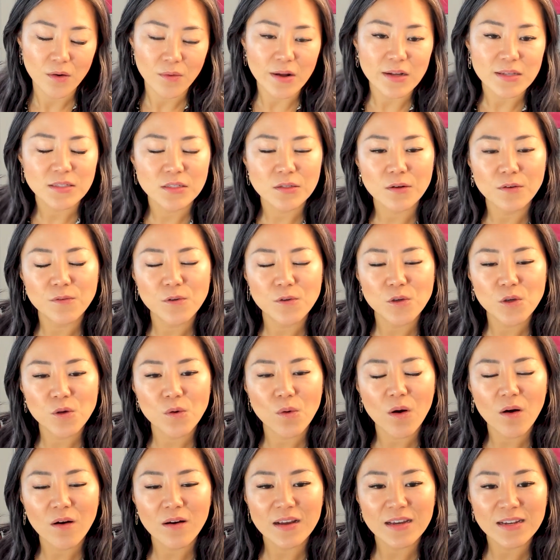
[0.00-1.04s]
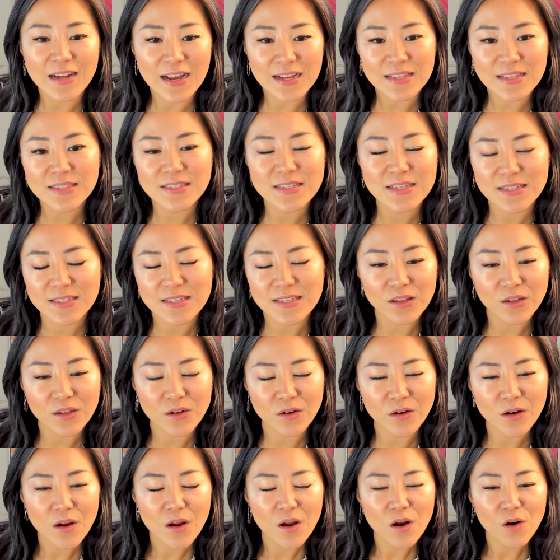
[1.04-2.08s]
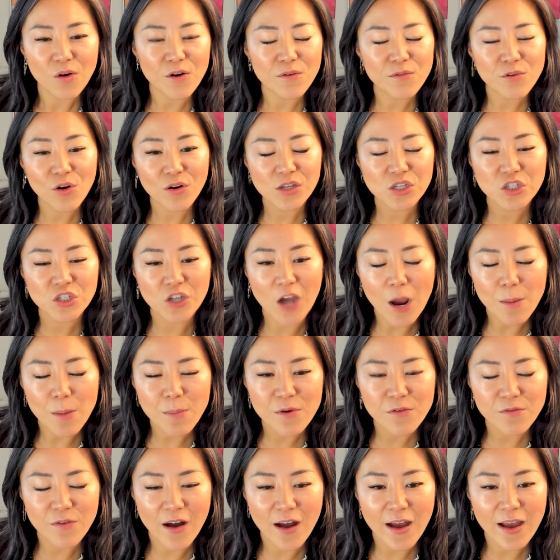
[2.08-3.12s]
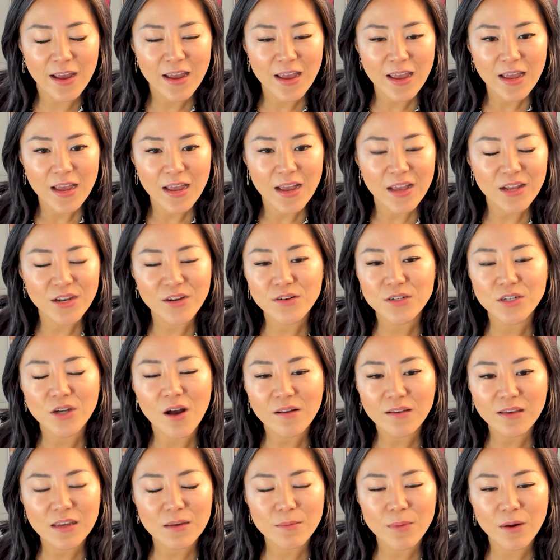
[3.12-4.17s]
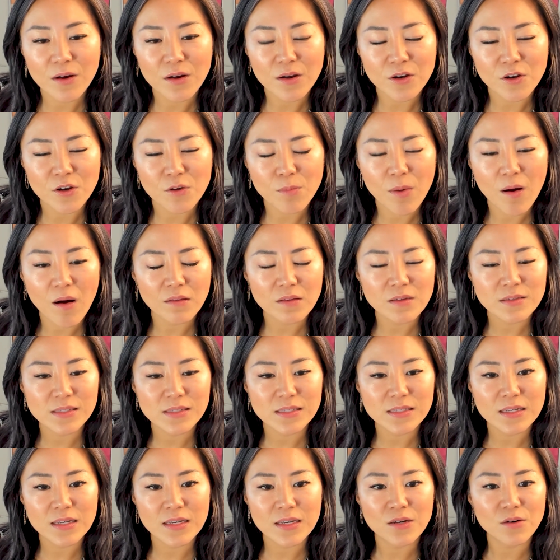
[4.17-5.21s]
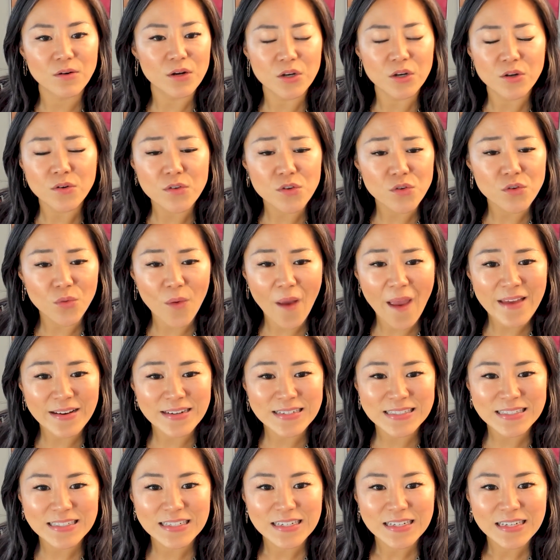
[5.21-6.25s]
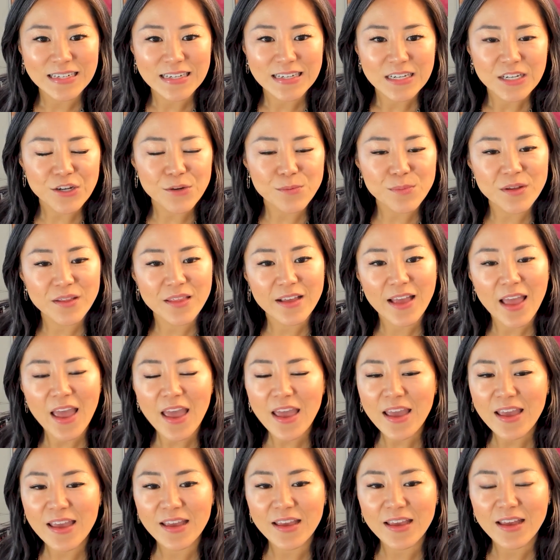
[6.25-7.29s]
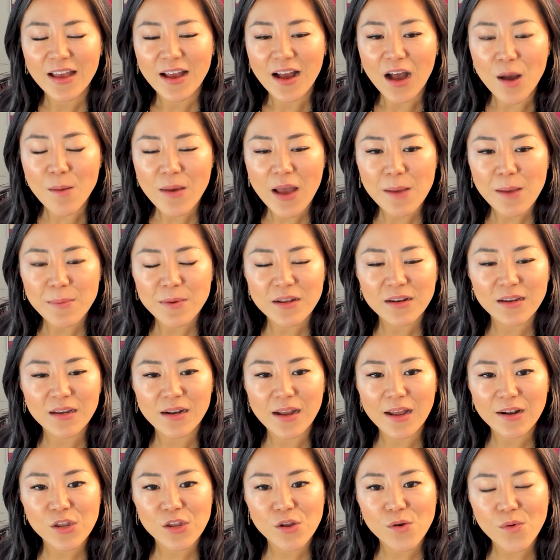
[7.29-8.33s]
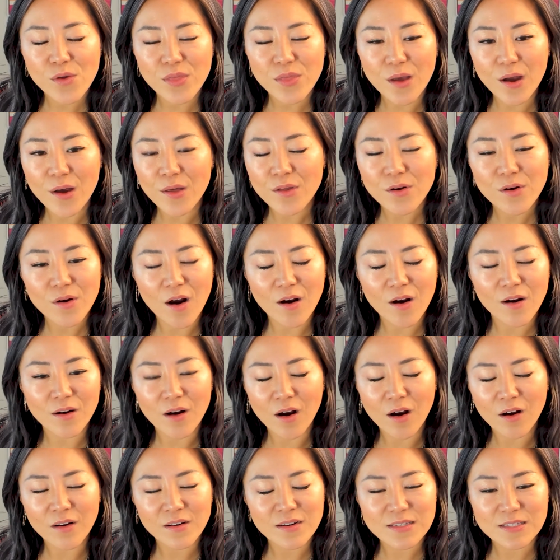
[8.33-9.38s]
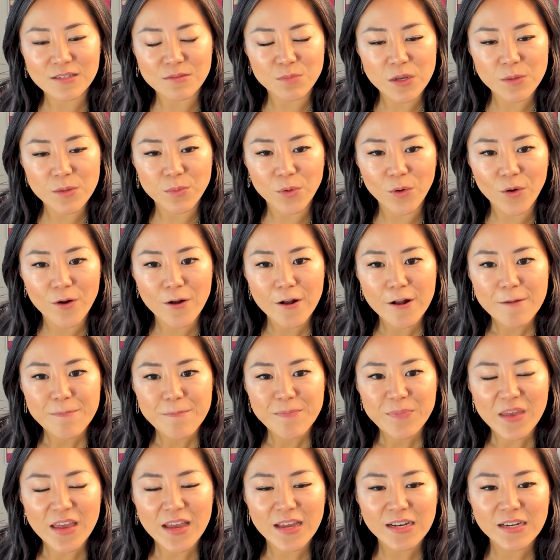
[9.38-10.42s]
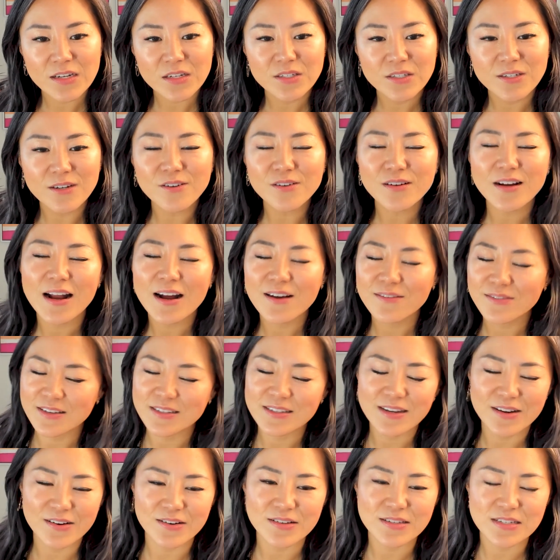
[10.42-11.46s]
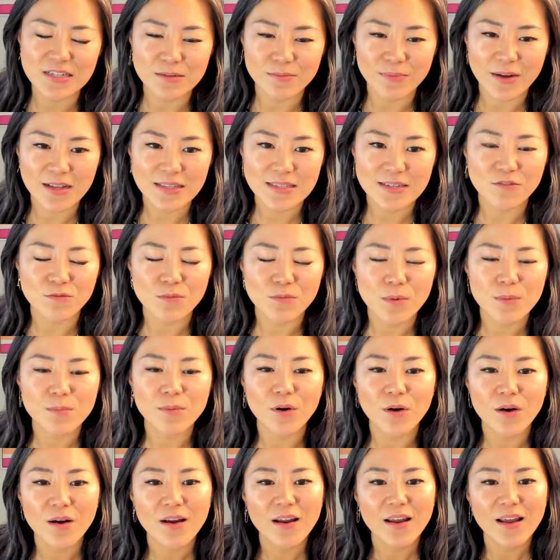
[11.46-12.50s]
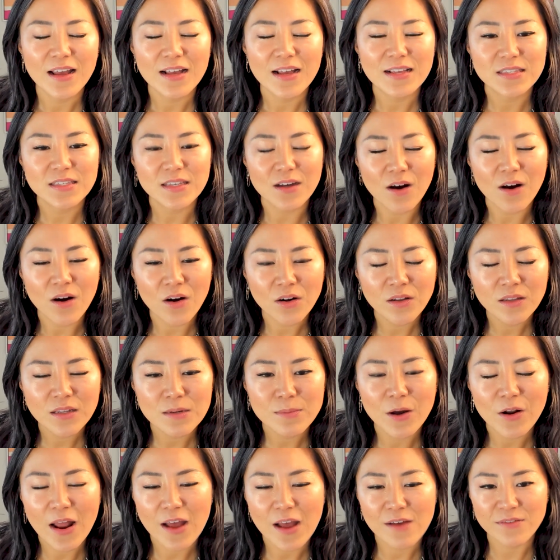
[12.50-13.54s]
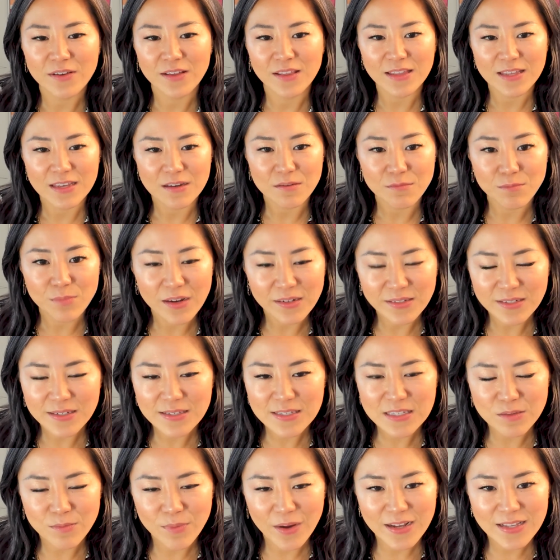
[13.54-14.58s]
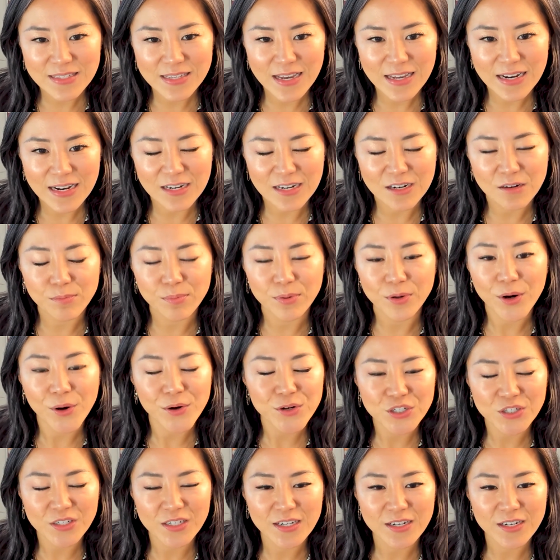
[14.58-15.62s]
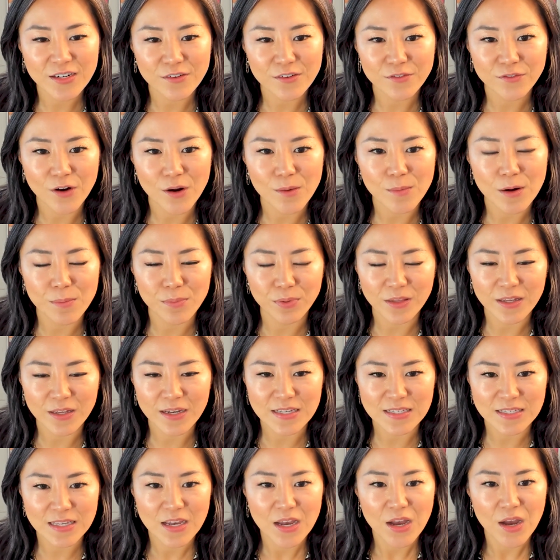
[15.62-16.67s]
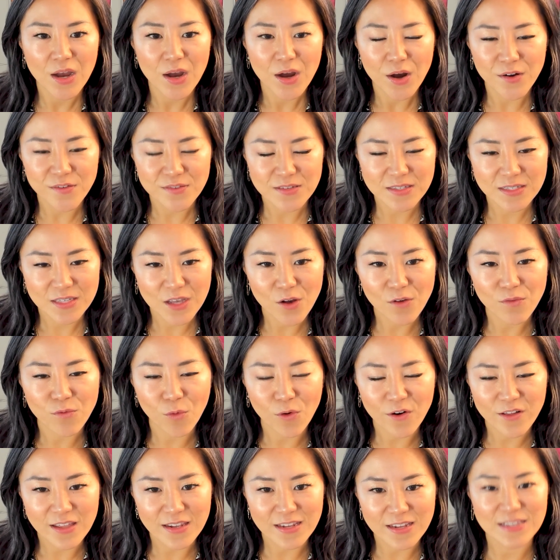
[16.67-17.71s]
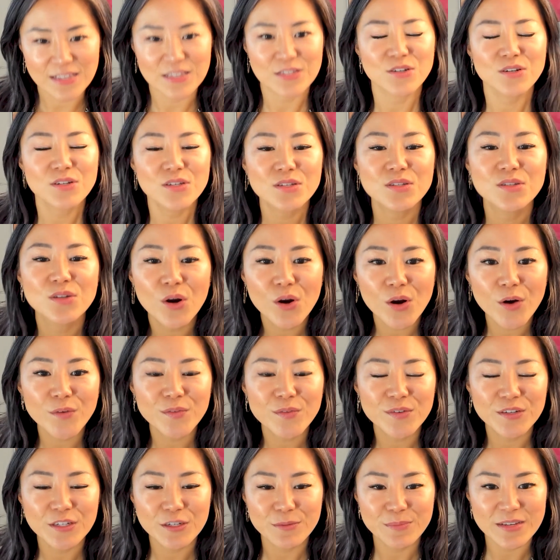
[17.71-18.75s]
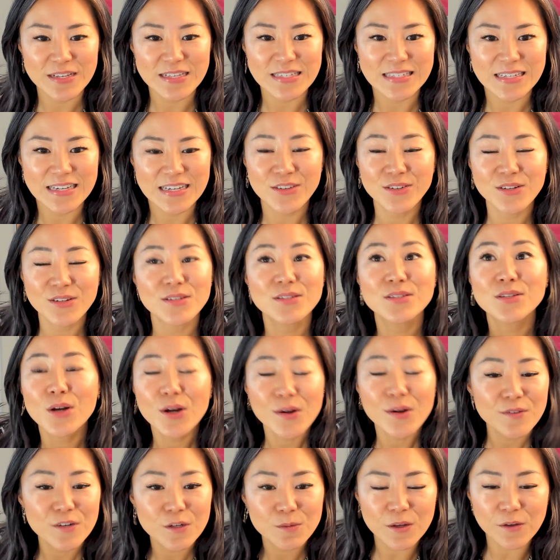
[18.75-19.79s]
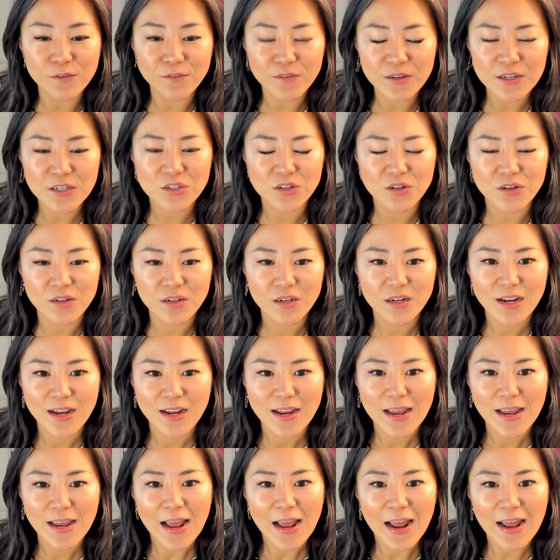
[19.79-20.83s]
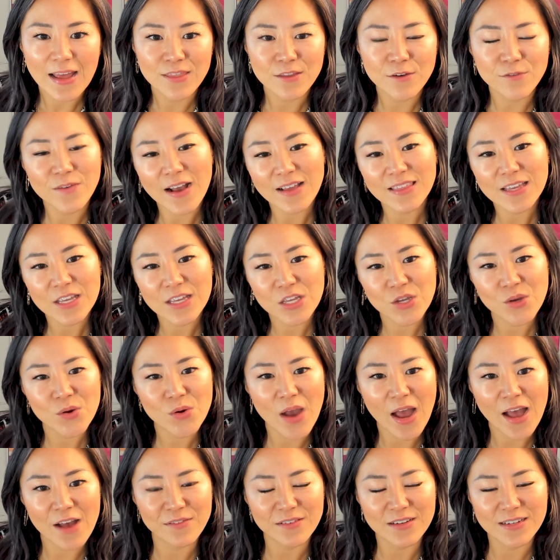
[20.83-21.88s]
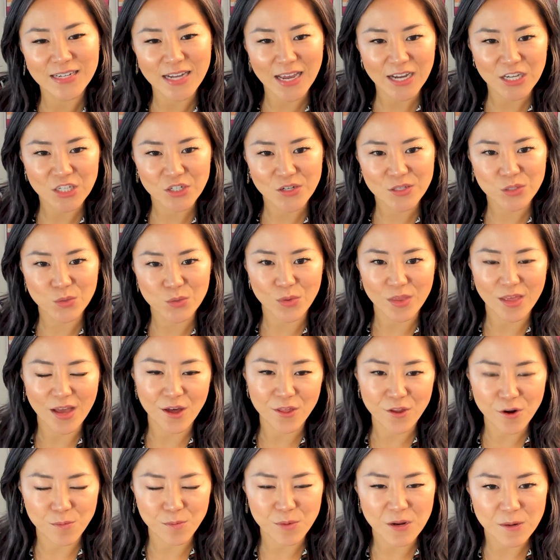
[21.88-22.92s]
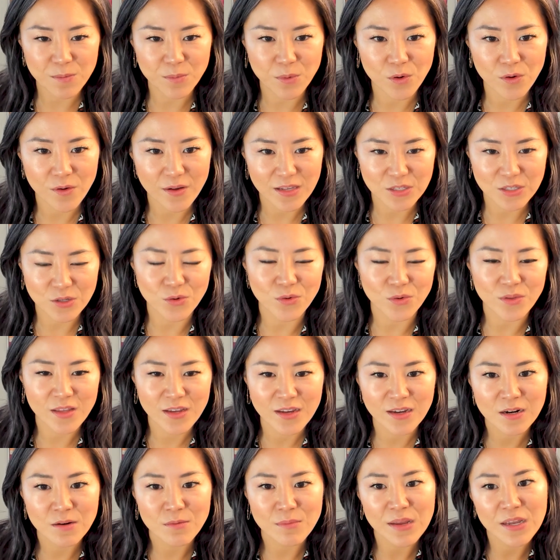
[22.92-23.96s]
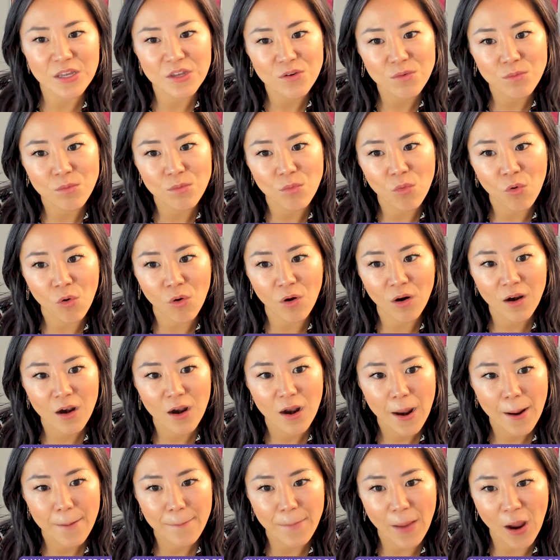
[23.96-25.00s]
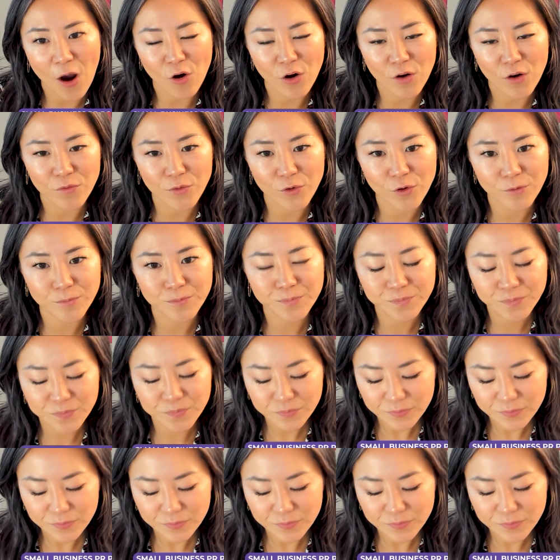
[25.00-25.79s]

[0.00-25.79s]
Right. So if you are an Etsy seller, or if you're on Shopify and you're talking about a new policy or a new trend, you could be like, hey, I'm happy to connect you with other artisan people. And don't have the scarcity mindset. Remember, it's all about having the abundance mindset and approaching it from a place of self-worthiness. You deserve to be seen. You deserve to be featured. And the fact that you have connections with other people, it's only going to make you more powerful.